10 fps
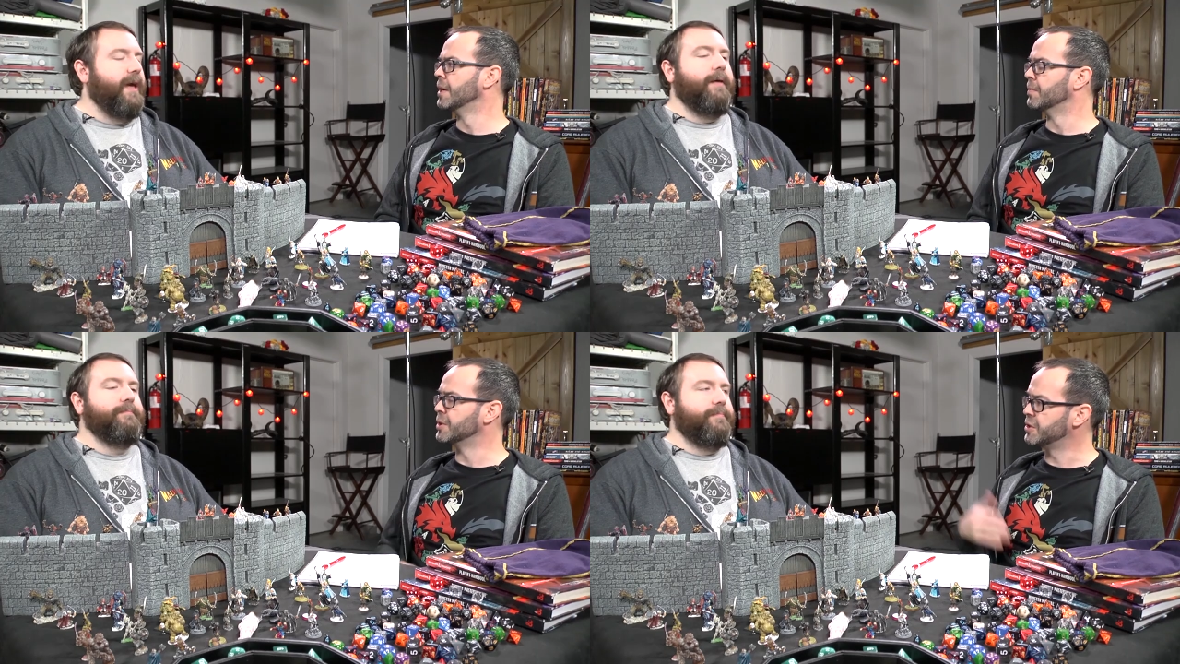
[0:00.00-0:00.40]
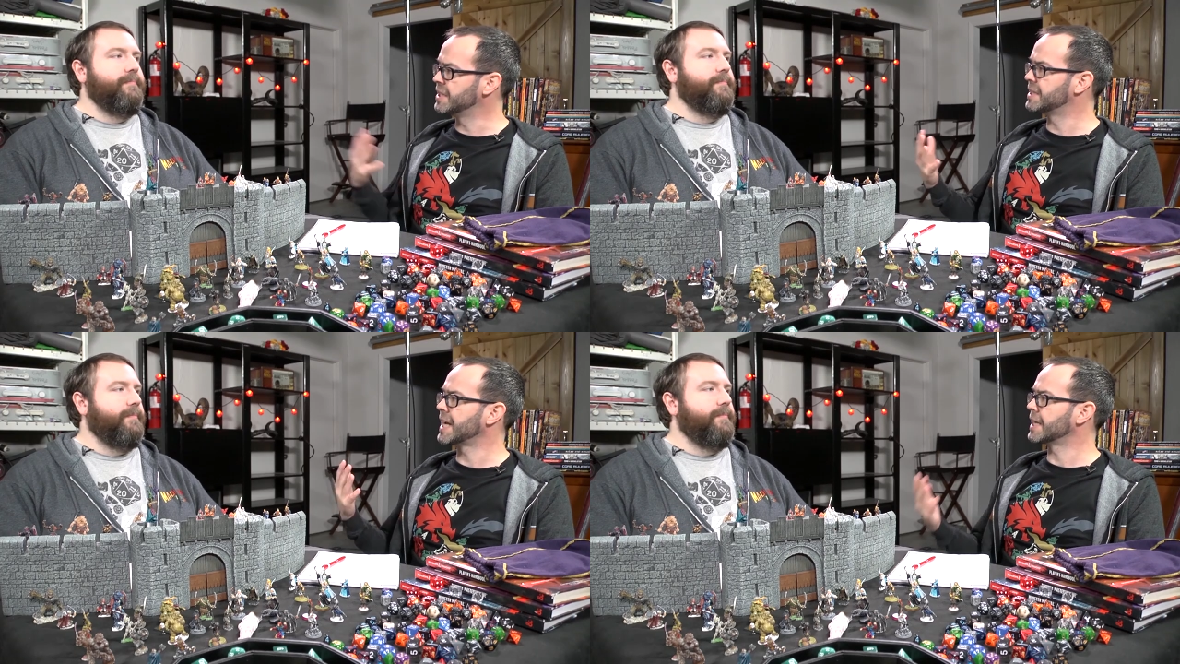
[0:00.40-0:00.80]
Speaker 1: Yeah. But
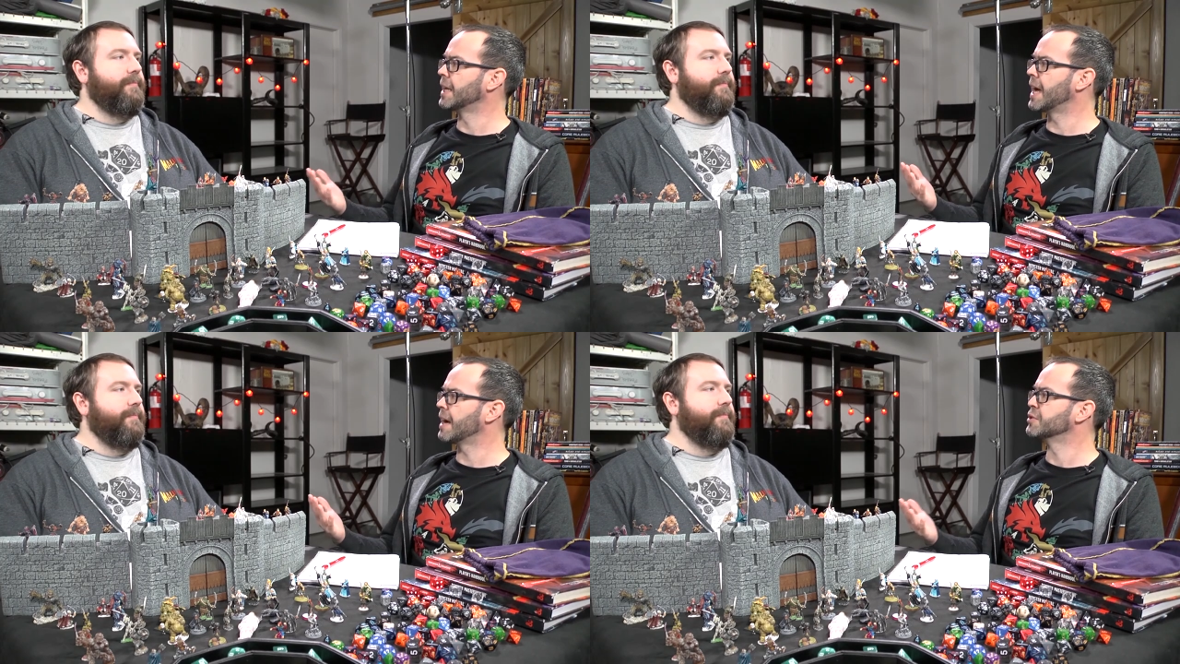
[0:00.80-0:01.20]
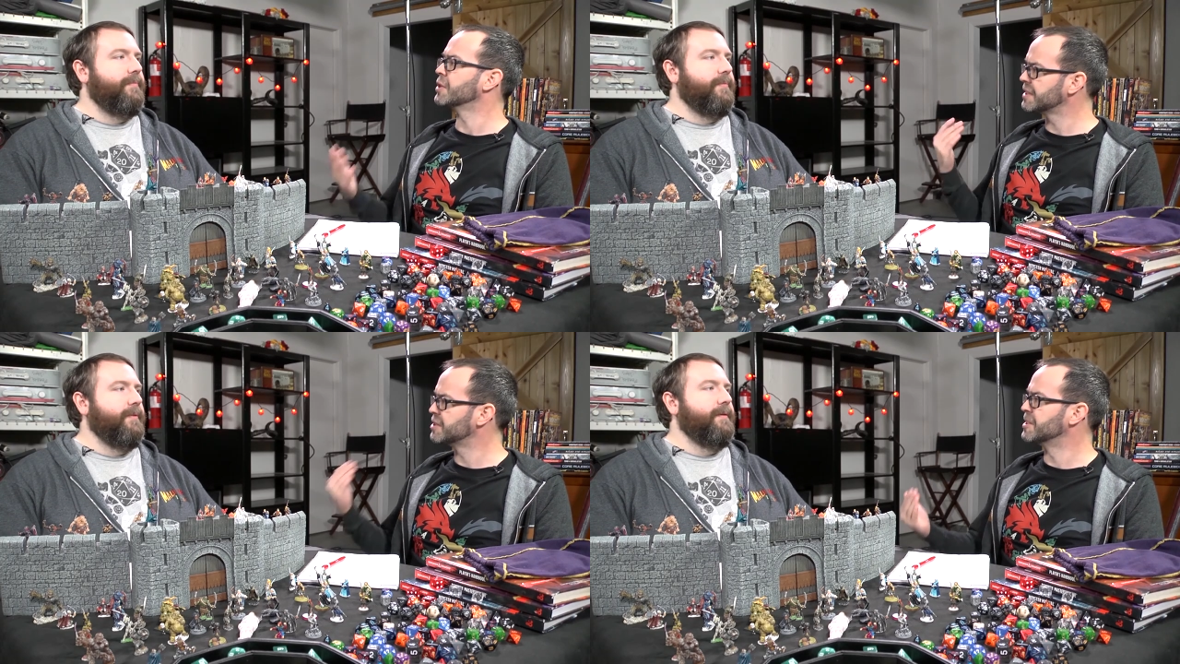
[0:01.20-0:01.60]
you did take a life,
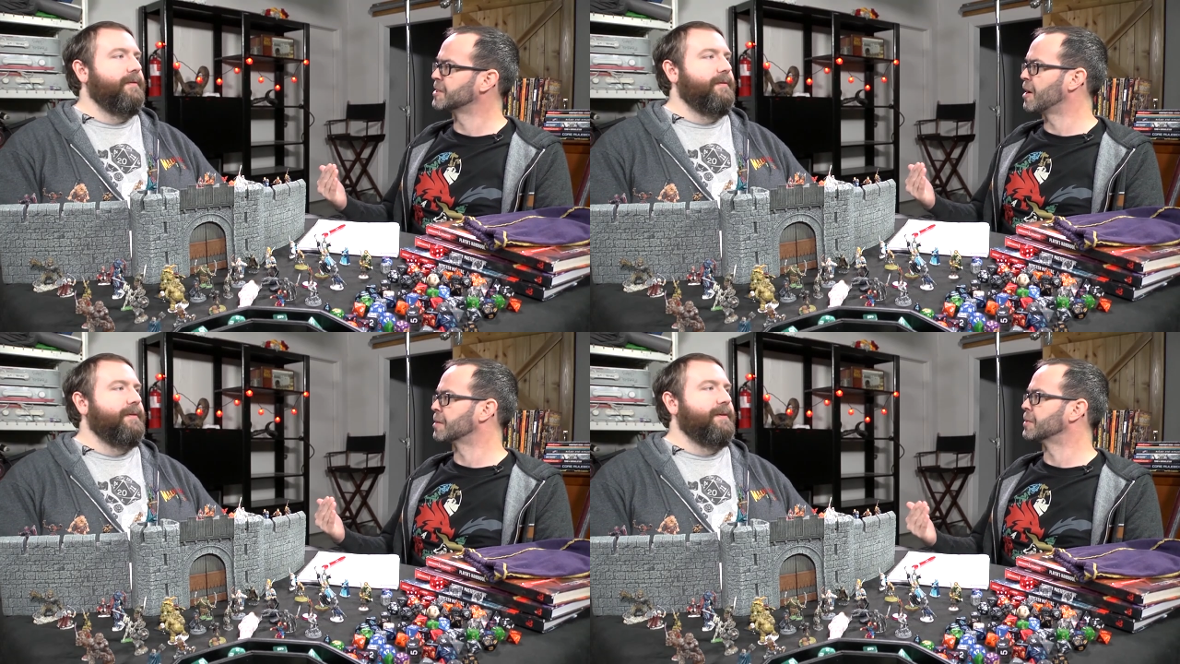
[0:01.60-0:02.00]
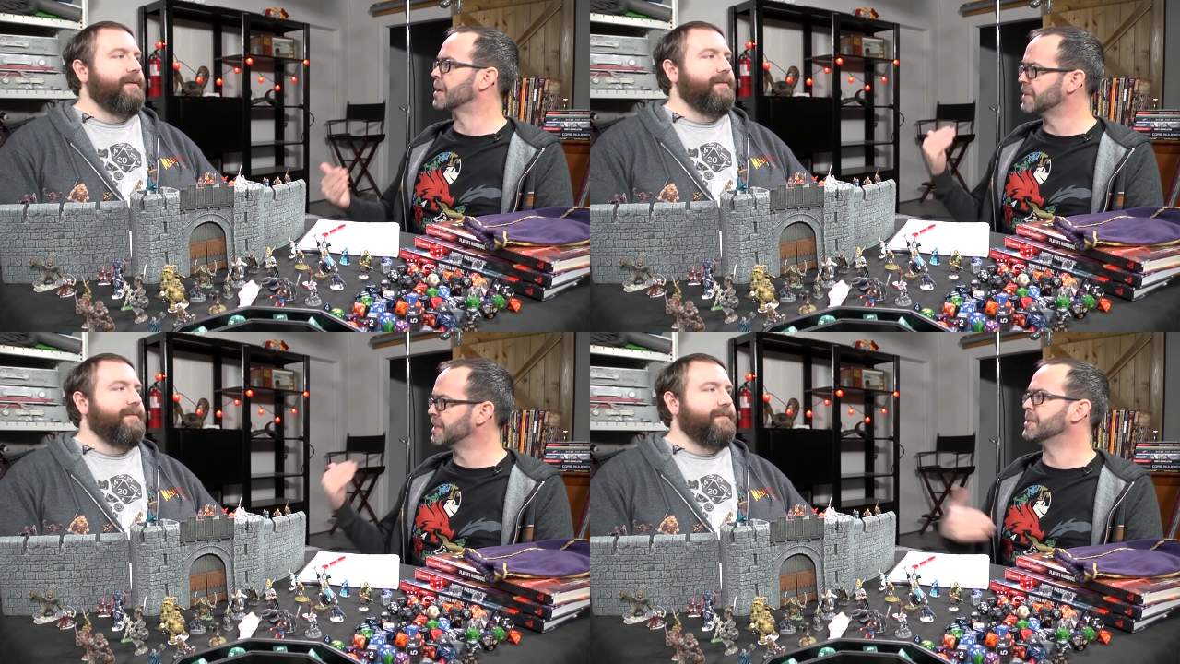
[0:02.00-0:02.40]
so that's
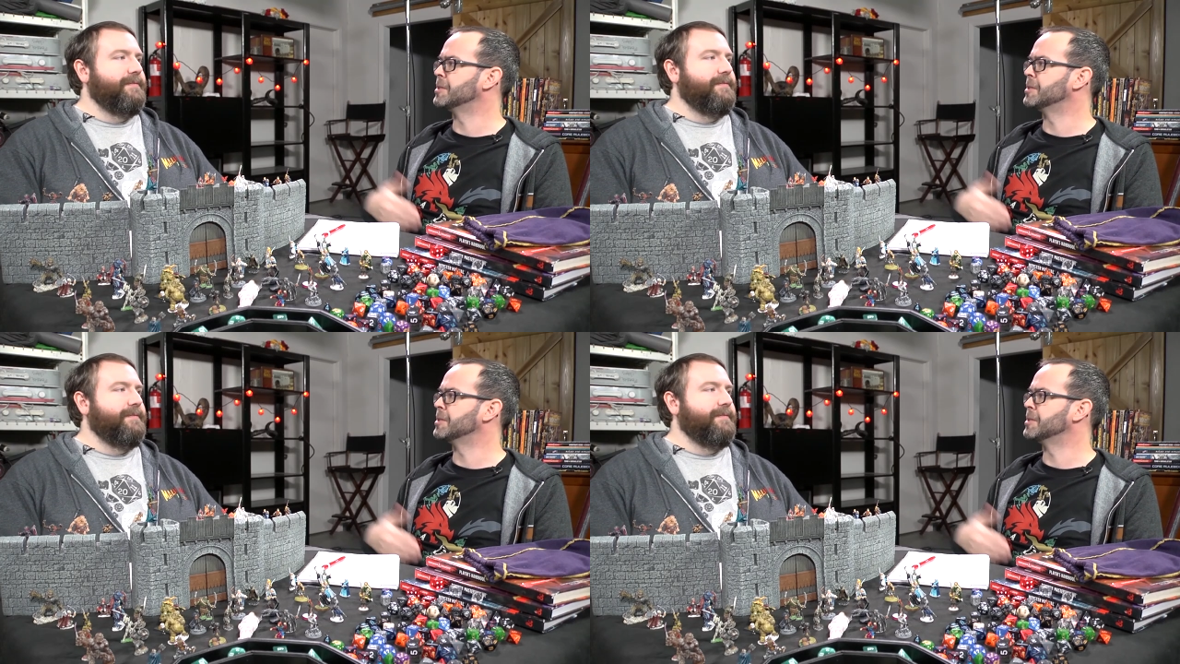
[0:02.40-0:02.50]
dishonorable. I'm going to